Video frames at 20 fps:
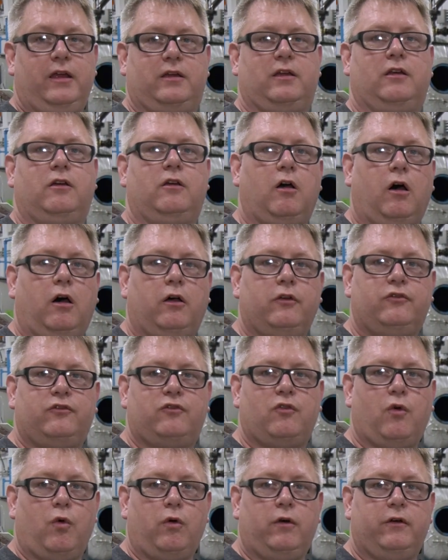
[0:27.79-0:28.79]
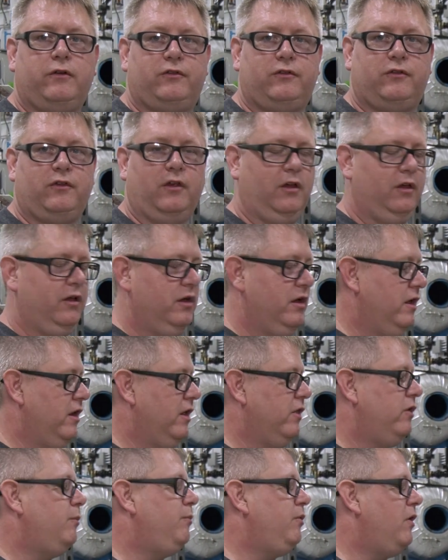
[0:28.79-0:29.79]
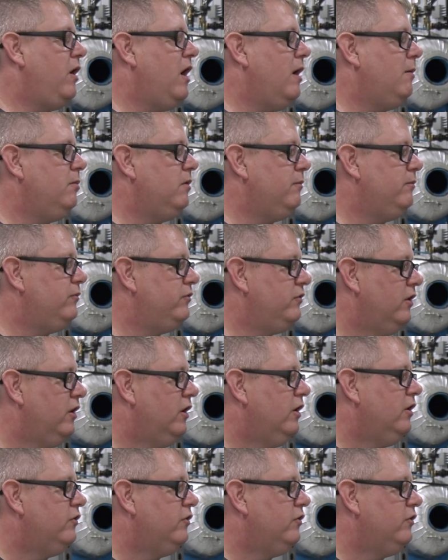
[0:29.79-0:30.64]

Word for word: It can cause shorts and other problems.